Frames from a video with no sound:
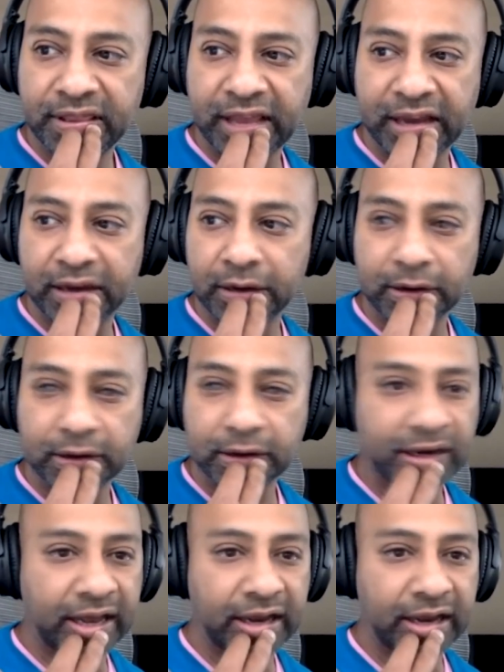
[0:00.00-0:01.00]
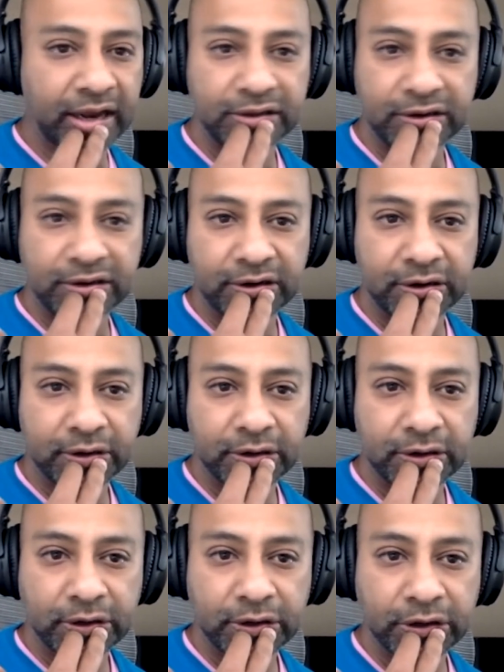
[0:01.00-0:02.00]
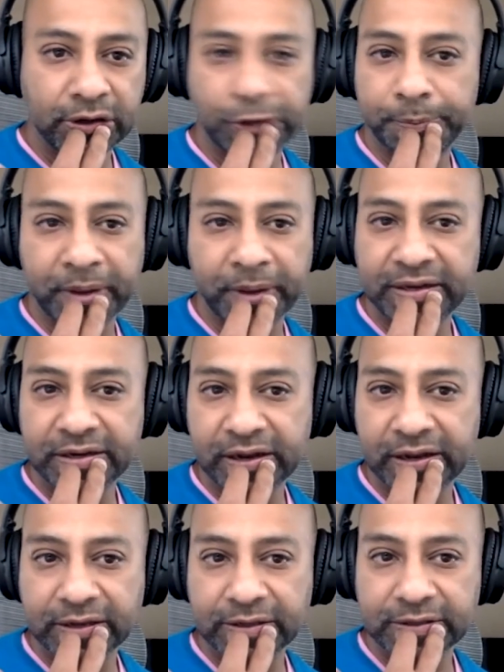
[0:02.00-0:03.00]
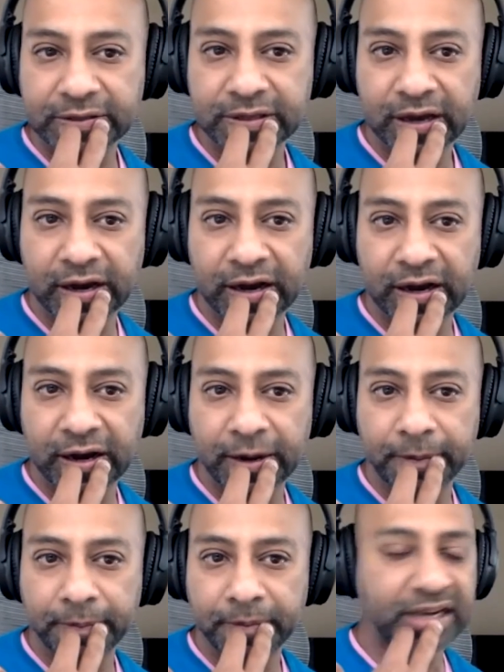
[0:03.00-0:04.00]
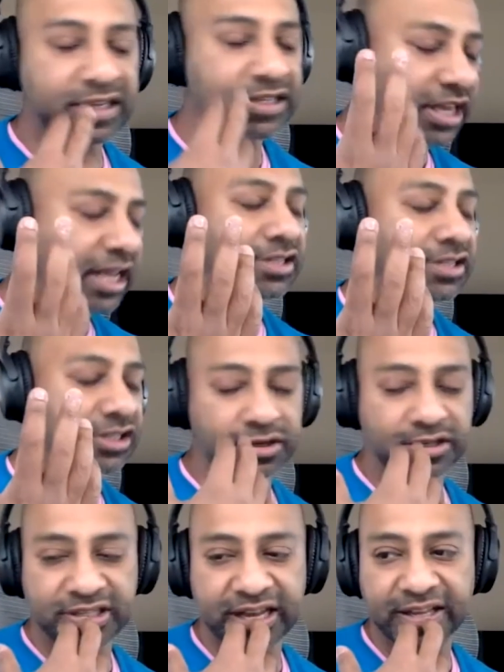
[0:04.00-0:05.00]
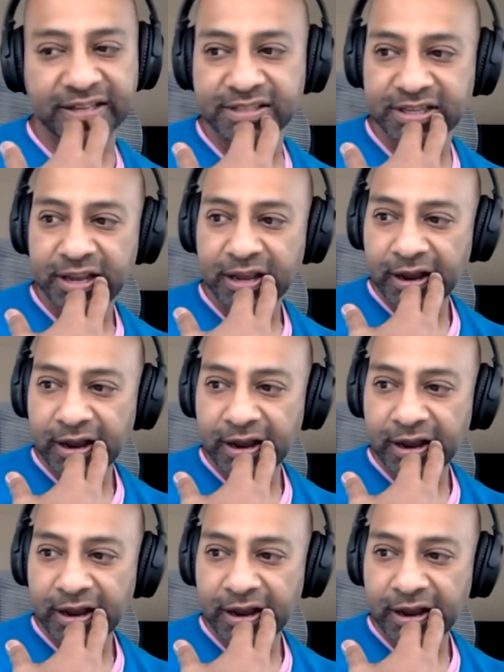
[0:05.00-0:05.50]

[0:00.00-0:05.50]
that look like other good paintings in a certain sense,